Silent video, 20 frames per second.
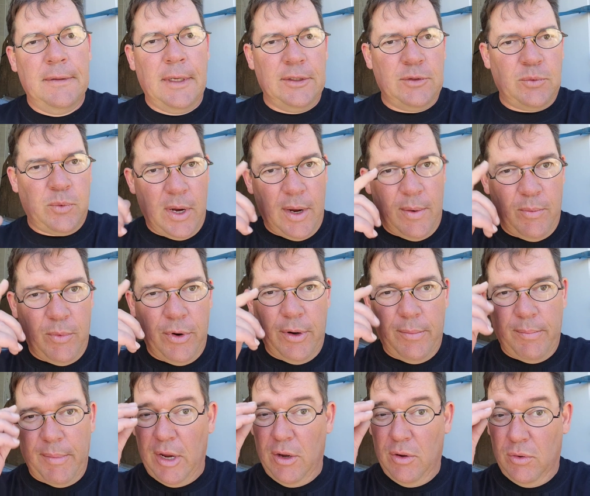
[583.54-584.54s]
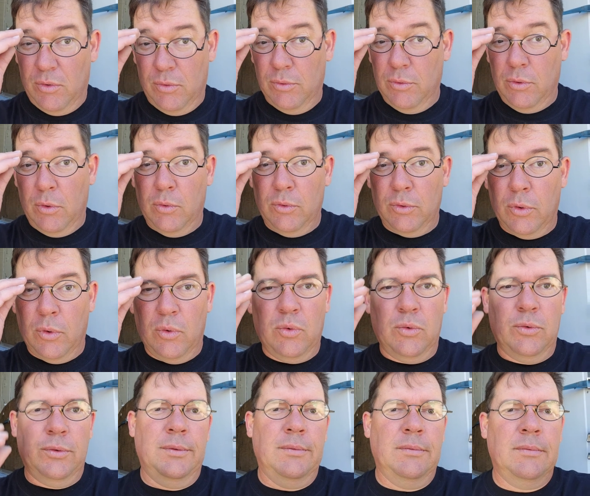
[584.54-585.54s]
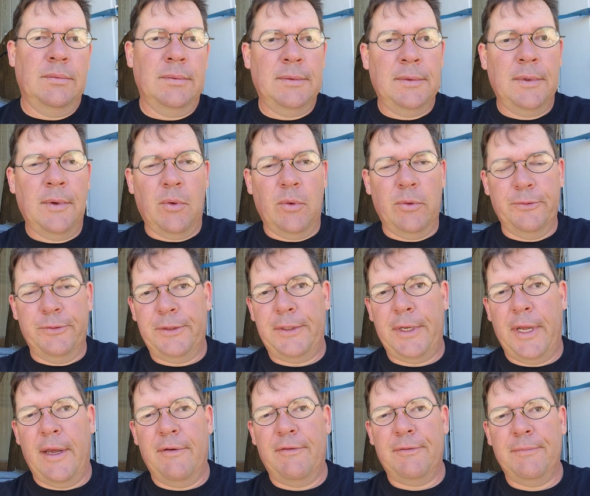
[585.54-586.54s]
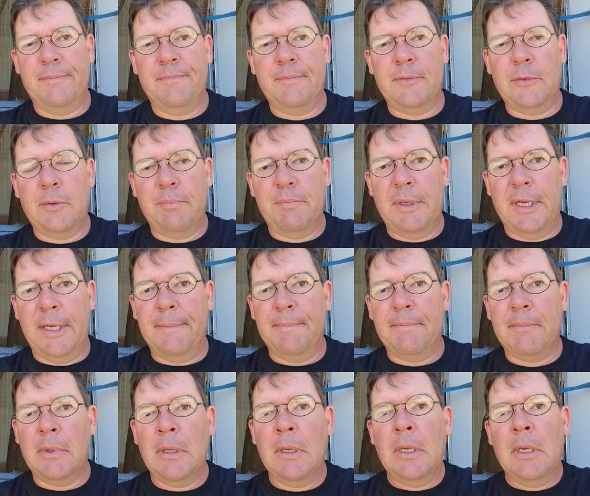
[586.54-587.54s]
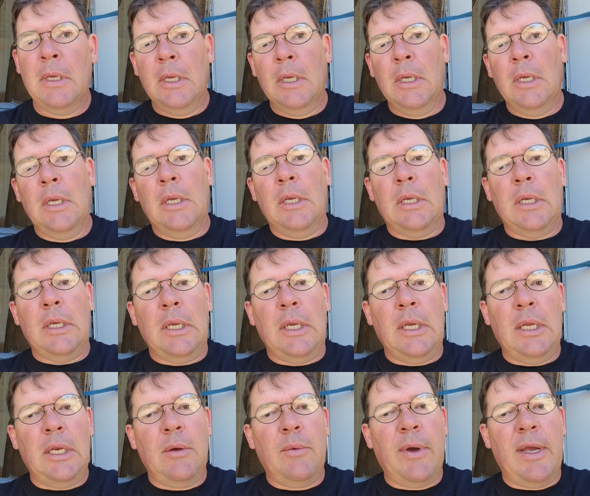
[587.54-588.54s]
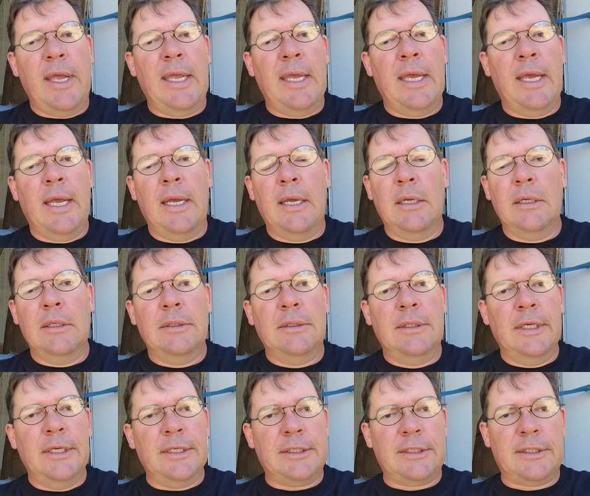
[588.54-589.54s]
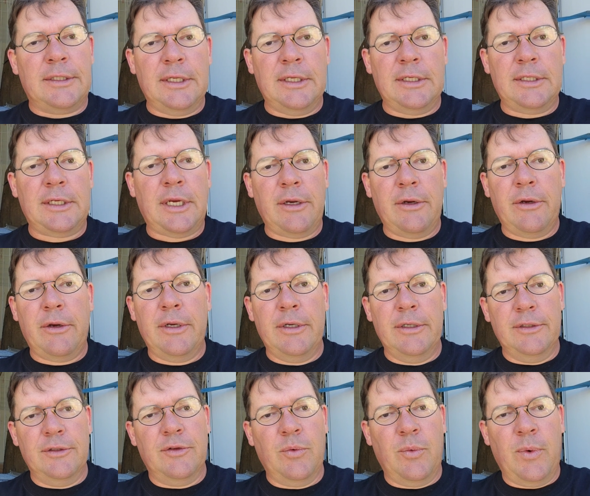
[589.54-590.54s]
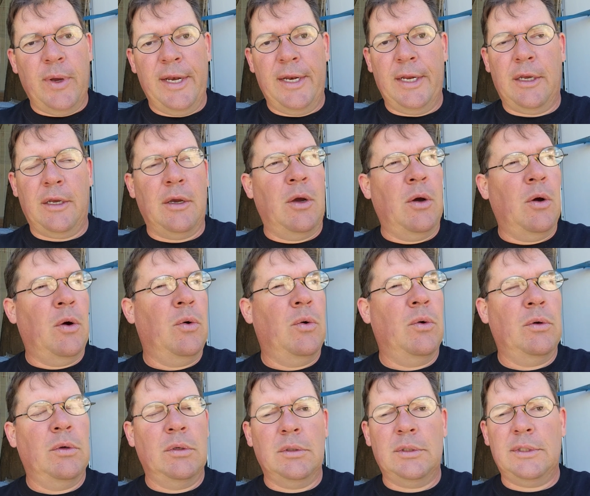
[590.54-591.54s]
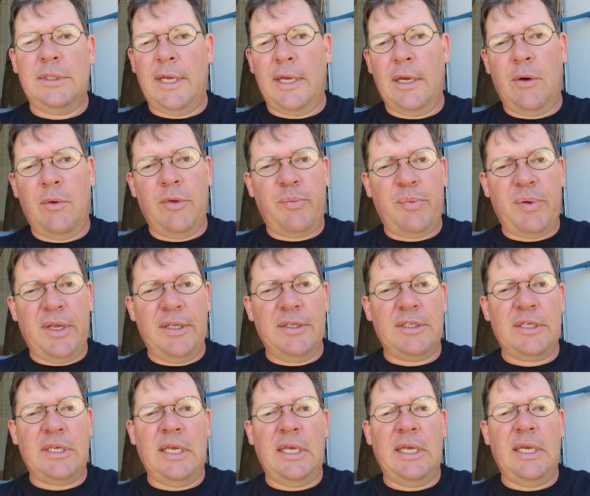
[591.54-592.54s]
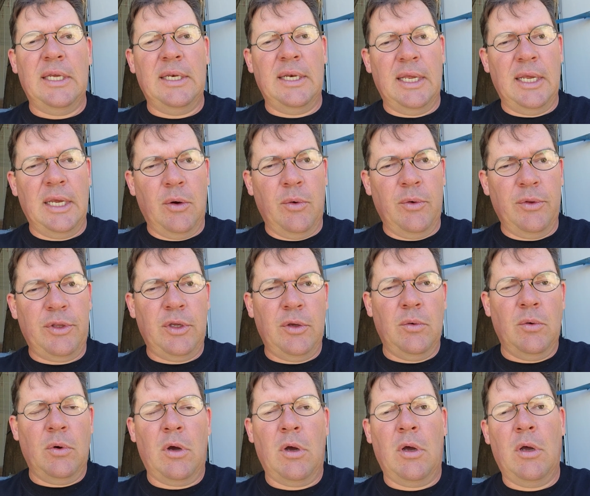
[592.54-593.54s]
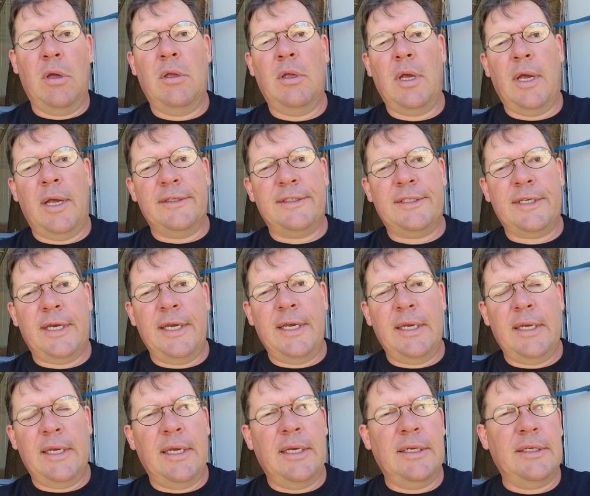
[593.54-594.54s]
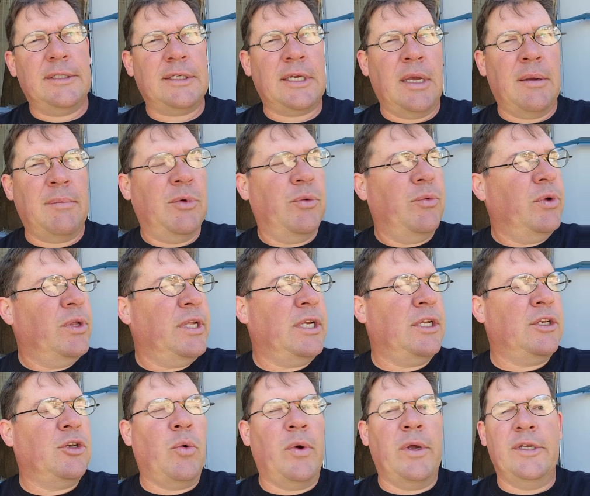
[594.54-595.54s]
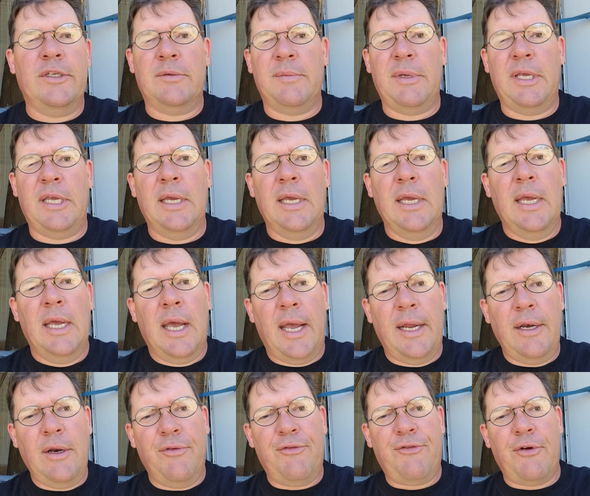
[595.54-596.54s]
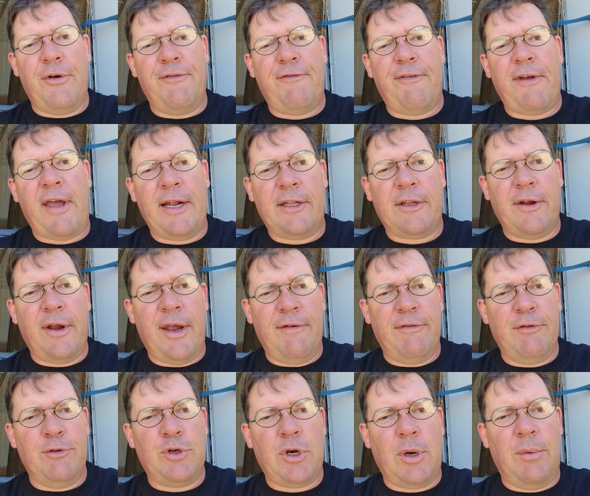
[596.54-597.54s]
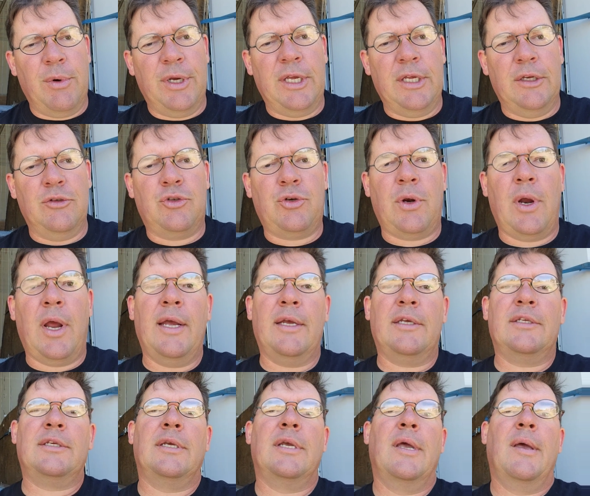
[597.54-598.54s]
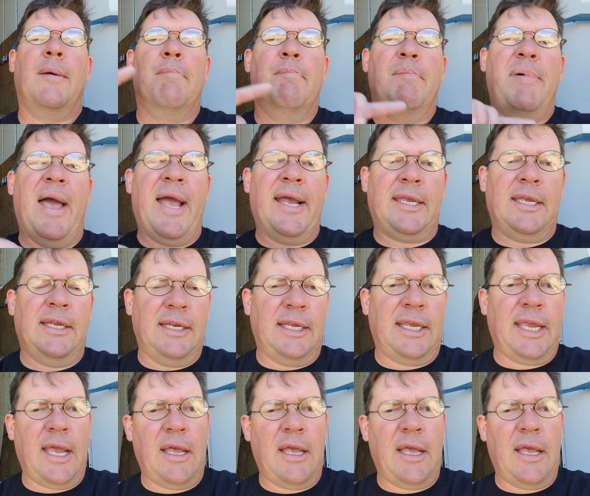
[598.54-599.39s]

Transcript: that's why I'm wearing my old, old, old, old stuff. But anyway, uh, this this here is the way to go. To hell with Penske and to hell with U-Haul. I'll tell you uh, something that really annoys me. I know for a fact they're having trouble getting trucks back into